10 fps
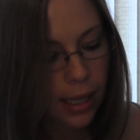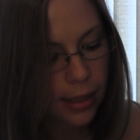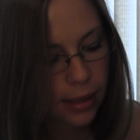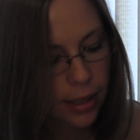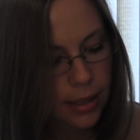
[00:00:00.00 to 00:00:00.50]

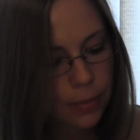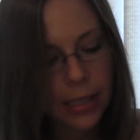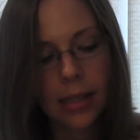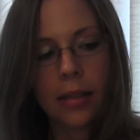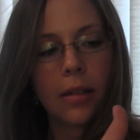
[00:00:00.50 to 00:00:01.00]
And this
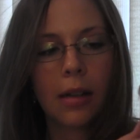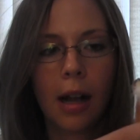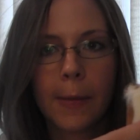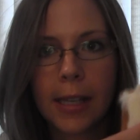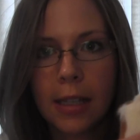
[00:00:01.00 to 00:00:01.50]
my sister
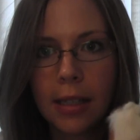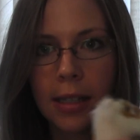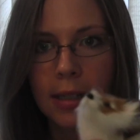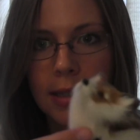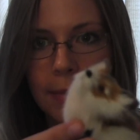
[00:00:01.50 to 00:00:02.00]
got me.
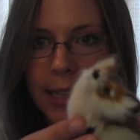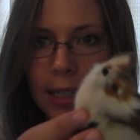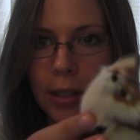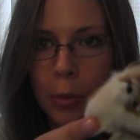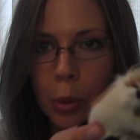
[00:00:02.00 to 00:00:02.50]
It doesn't
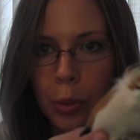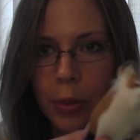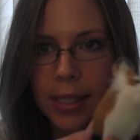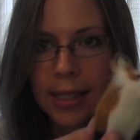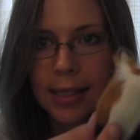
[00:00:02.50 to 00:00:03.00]
make any cool
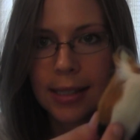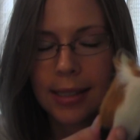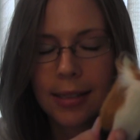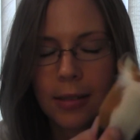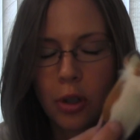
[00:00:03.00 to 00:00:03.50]
noises.
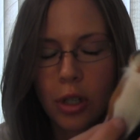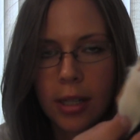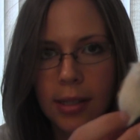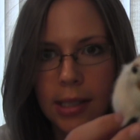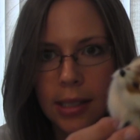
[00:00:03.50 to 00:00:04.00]
It's
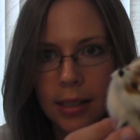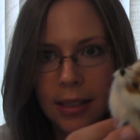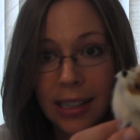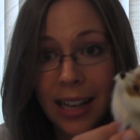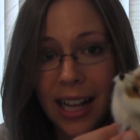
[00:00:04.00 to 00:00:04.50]
just
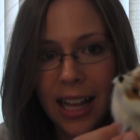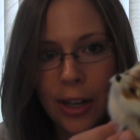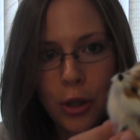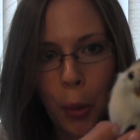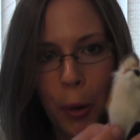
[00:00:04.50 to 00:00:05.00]

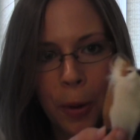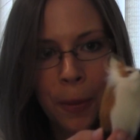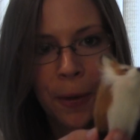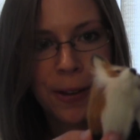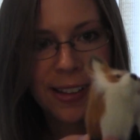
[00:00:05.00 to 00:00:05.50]

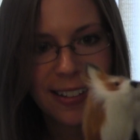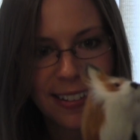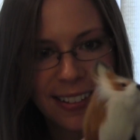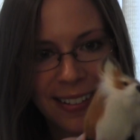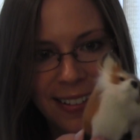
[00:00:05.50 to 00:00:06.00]
adorable.
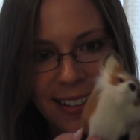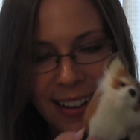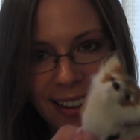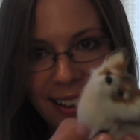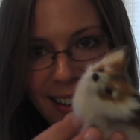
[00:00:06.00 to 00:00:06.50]

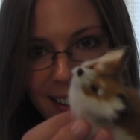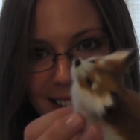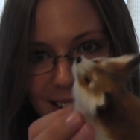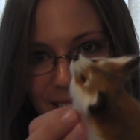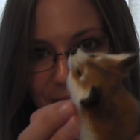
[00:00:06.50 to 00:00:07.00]

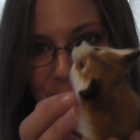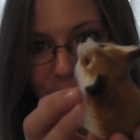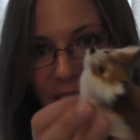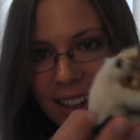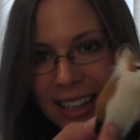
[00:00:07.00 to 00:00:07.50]
It's a red
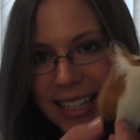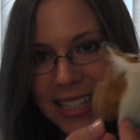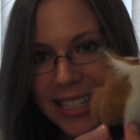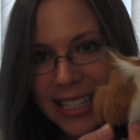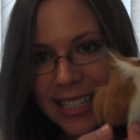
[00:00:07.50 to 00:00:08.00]

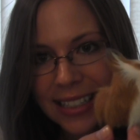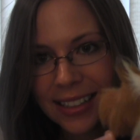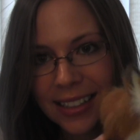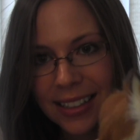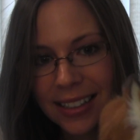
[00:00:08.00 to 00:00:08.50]
fox.
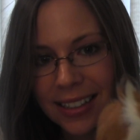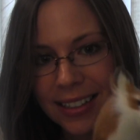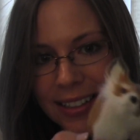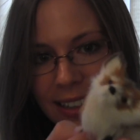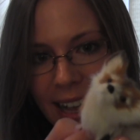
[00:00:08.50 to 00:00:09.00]

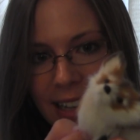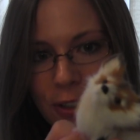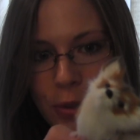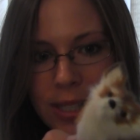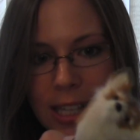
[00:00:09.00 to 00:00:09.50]
I
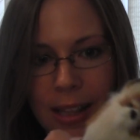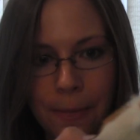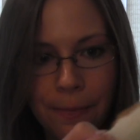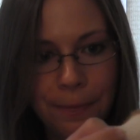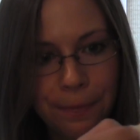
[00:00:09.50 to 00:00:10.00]
do see
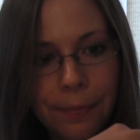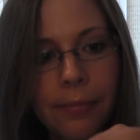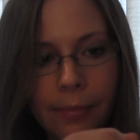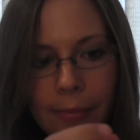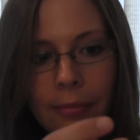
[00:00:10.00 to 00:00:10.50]
them
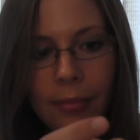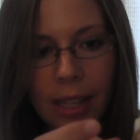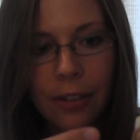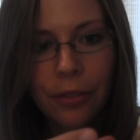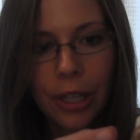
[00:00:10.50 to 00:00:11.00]

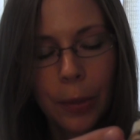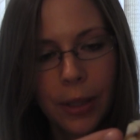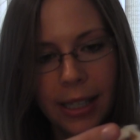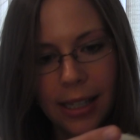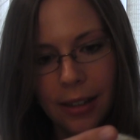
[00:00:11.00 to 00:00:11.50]

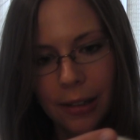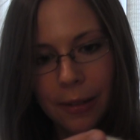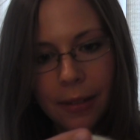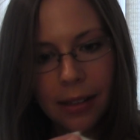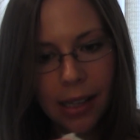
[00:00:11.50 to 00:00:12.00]
frequently here,
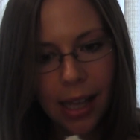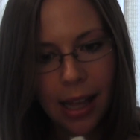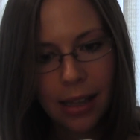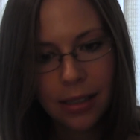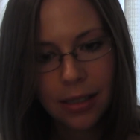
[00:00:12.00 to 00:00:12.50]

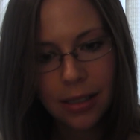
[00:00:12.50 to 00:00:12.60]
and